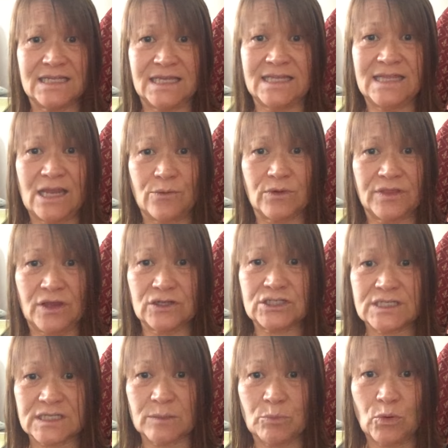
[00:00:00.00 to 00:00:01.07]
and then they were there
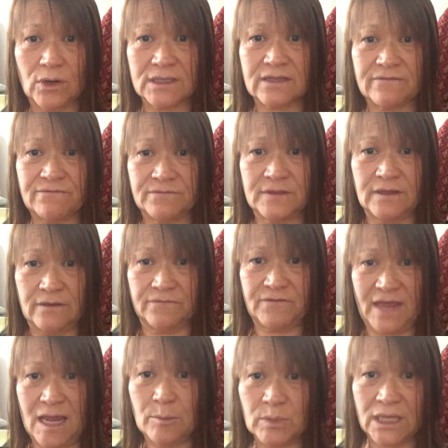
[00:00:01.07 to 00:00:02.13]
to support the
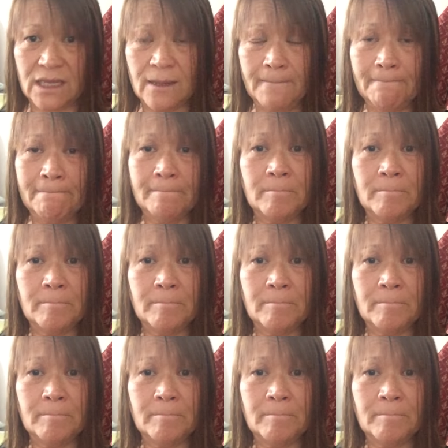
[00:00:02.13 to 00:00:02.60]
family.